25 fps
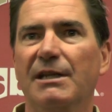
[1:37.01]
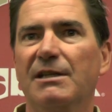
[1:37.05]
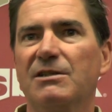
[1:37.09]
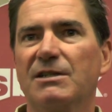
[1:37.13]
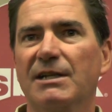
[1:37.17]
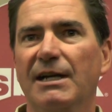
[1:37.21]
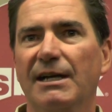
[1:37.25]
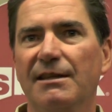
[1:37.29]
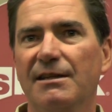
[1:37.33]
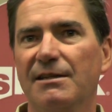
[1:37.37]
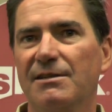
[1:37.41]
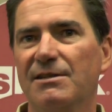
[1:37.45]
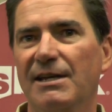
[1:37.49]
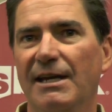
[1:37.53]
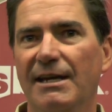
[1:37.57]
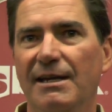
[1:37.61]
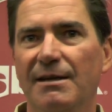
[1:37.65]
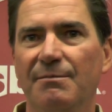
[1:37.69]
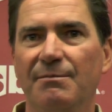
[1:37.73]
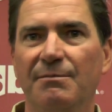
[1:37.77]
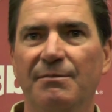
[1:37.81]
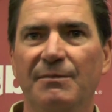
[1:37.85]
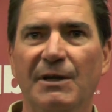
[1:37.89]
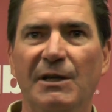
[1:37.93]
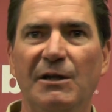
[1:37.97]
It's not the
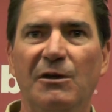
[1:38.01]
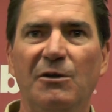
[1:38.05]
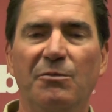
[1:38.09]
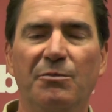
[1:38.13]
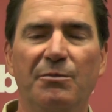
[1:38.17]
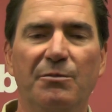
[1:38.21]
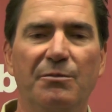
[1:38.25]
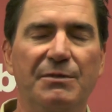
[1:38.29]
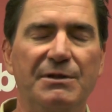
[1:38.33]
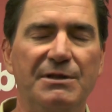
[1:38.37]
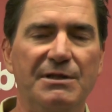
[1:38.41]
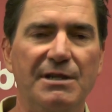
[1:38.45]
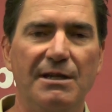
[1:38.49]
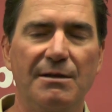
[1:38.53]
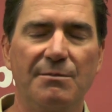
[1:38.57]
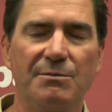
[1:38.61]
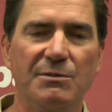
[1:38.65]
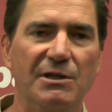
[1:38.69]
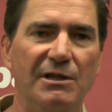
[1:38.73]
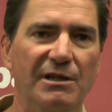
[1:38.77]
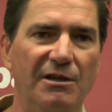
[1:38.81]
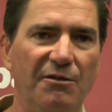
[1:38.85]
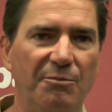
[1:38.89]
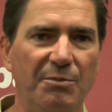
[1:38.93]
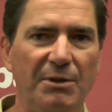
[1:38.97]
same, you know, teams
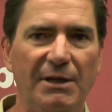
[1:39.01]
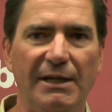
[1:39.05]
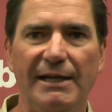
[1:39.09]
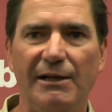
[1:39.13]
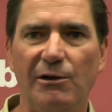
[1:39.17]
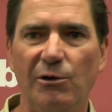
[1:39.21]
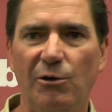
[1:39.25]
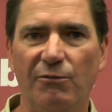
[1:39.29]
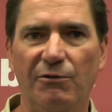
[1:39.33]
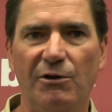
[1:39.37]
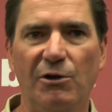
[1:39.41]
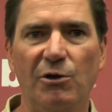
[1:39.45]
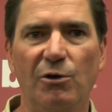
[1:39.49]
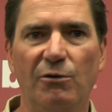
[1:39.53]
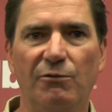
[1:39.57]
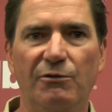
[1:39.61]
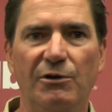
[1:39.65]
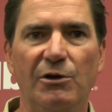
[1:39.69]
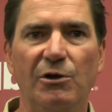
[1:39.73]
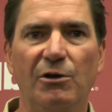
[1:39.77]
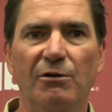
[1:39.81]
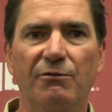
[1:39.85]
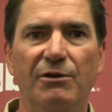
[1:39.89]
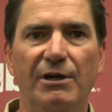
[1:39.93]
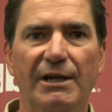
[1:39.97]
that you've played over and over
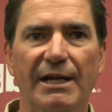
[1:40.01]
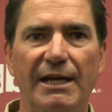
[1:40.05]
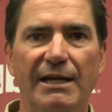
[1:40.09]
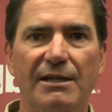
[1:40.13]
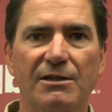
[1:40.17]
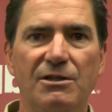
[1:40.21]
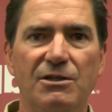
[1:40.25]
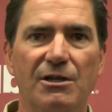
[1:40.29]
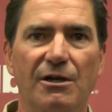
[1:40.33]
and over again.